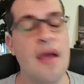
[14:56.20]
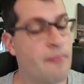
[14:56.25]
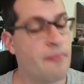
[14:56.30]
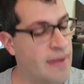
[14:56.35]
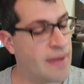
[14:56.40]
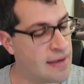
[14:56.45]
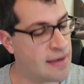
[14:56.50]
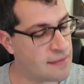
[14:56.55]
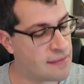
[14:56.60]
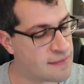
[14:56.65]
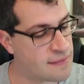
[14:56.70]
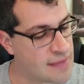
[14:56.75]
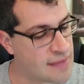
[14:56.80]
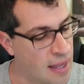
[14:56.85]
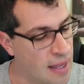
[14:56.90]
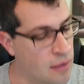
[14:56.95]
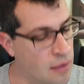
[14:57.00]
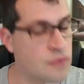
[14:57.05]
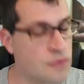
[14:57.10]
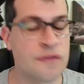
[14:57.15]
But it's
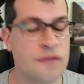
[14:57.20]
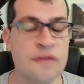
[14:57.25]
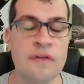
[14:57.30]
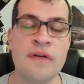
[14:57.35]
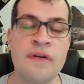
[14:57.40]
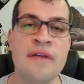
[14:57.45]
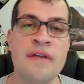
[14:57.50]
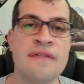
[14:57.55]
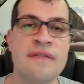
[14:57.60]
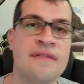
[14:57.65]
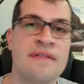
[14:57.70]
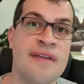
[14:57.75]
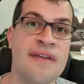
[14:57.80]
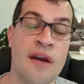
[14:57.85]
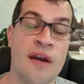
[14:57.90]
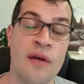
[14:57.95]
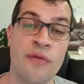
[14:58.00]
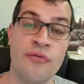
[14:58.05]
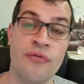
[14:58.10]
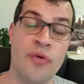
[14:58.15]
also
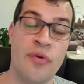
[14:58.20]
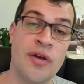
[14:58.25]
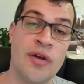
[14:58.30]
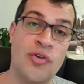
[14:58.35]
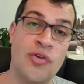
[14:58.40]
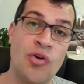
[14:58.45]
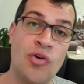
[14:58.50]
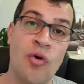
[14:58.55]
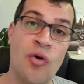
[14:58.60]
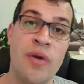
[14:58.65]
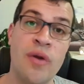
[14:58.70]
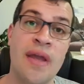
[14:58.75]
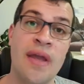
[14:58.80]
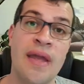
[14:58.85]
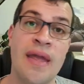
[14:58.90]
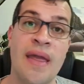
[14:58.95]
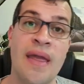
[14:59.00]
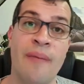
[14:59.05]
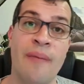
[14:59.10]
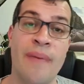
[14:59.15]
necessary if we are talking
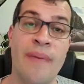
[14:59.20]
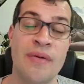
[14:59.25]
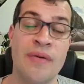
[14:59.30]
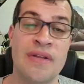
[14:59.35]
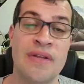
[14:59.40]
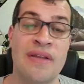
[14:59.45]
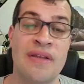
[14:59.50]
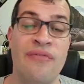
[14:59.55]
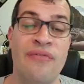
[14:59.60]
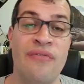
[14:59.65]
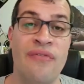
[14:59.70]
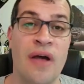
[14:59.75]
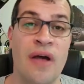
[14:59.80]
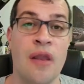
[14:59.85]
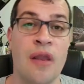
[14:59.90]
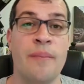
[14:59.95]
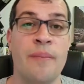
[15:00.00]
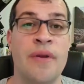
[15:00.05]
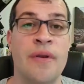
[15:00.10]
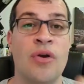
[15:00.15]
here about the
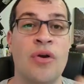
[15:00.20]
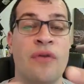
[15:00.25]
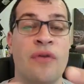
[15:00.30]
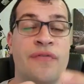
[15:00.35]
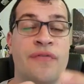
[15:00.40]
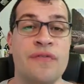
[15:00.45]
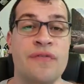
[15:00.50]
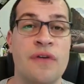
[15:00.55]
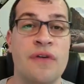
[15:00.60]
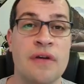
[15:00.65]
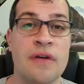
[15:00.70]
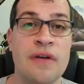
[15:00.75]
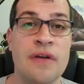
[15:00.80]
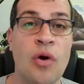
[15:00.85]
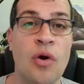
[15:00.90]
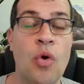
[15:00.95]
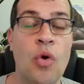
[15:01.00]
development of certain